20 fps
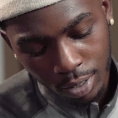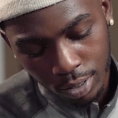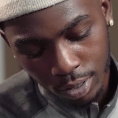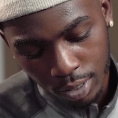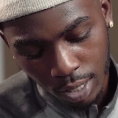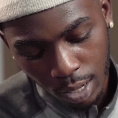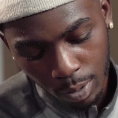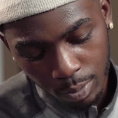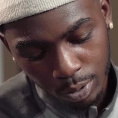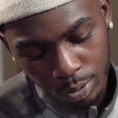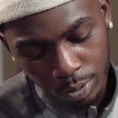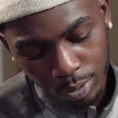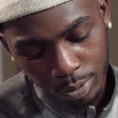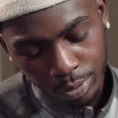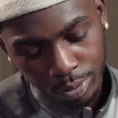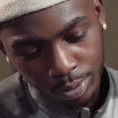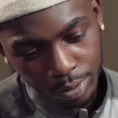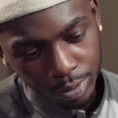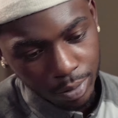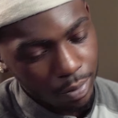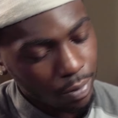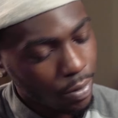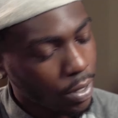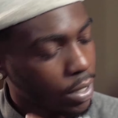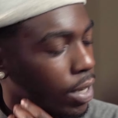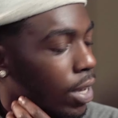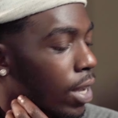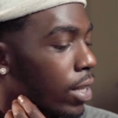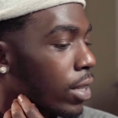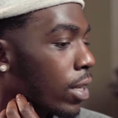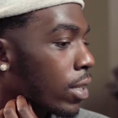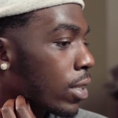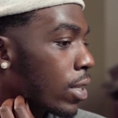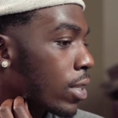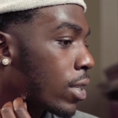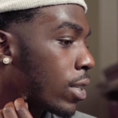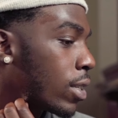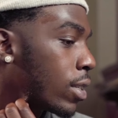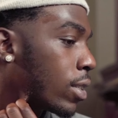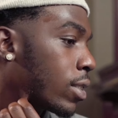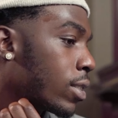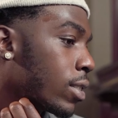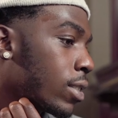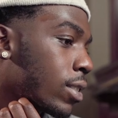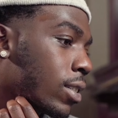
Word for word: Stop right. what you doing. Fuck y'all think this is.